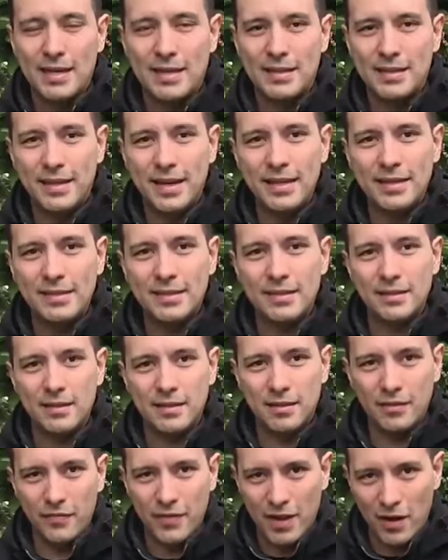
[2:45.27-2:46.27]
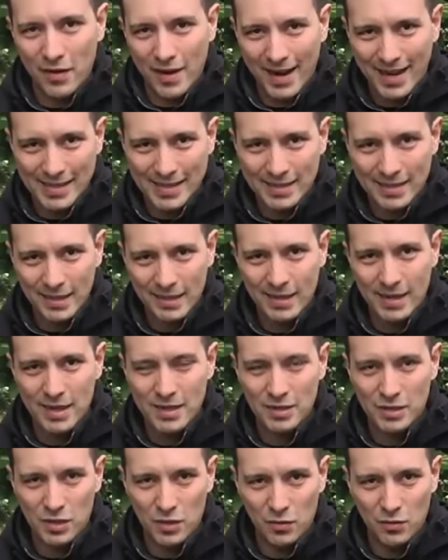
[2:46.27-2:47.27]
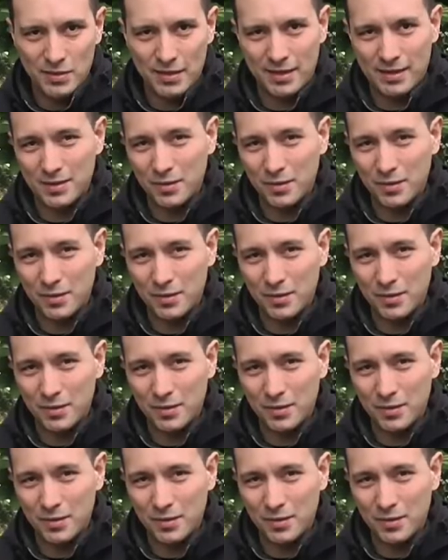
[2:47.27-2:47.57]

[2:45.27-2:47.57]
that the V R headset is using.